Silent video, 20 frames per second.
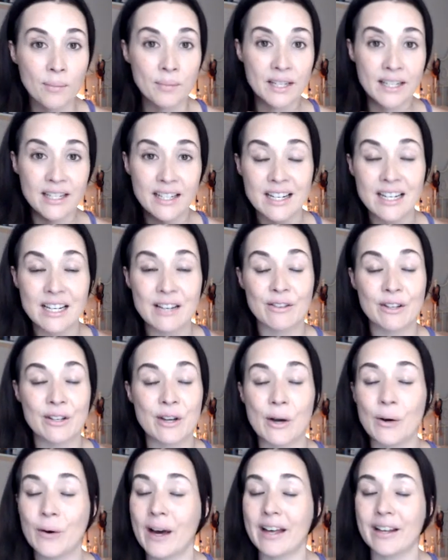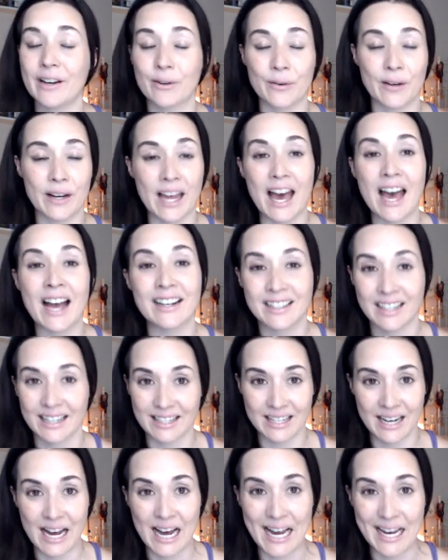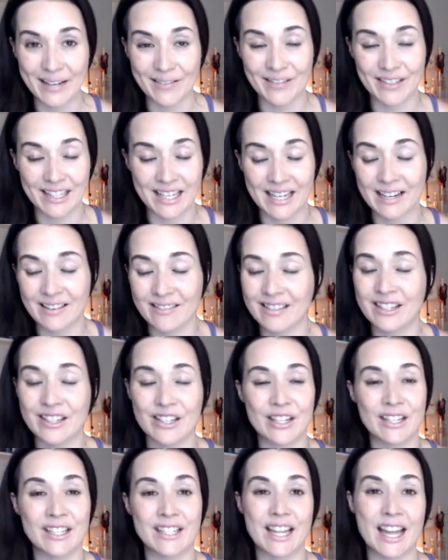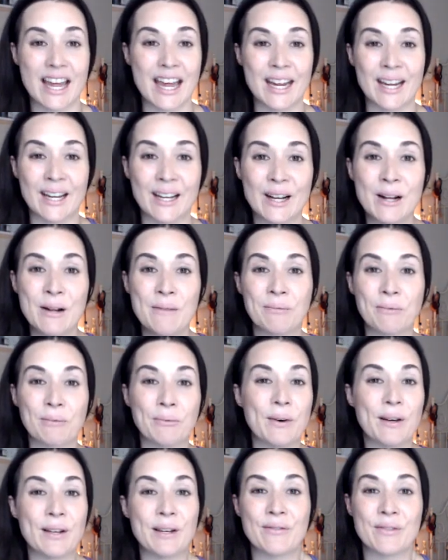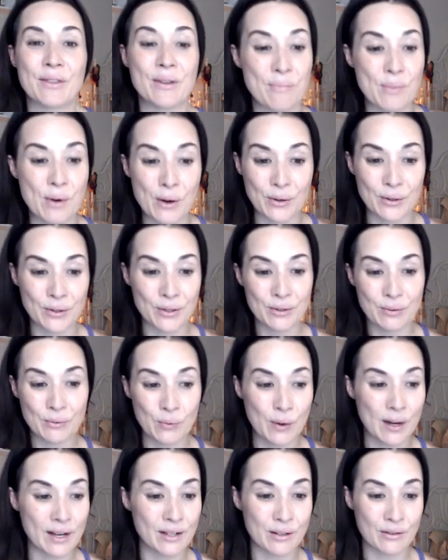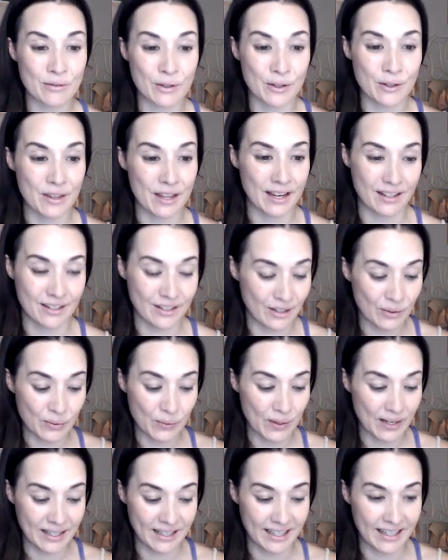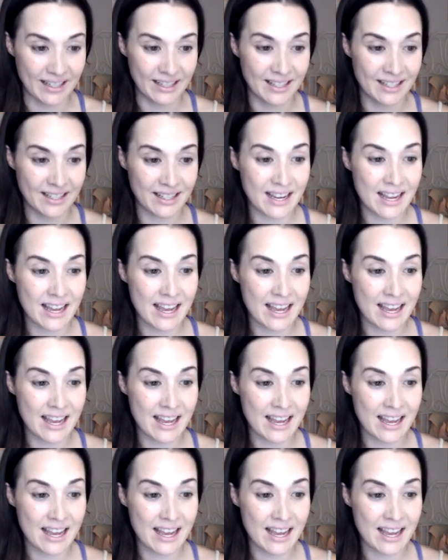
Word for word: He didn't even know how to react at times. And it was just like one of the most wonderful things to witness.